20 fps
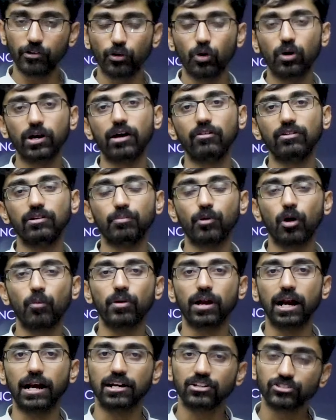you don't have the
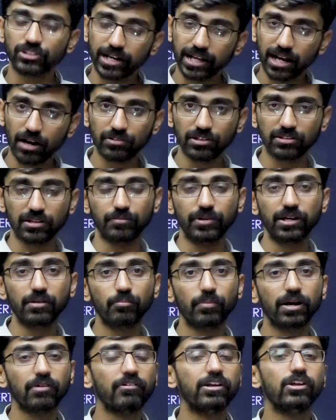proper understanding of the subject,
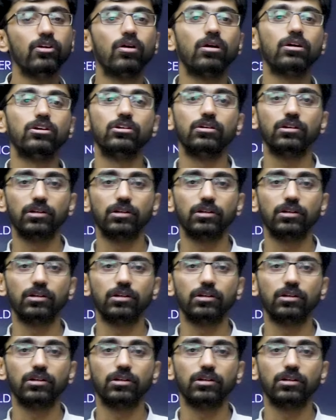but when you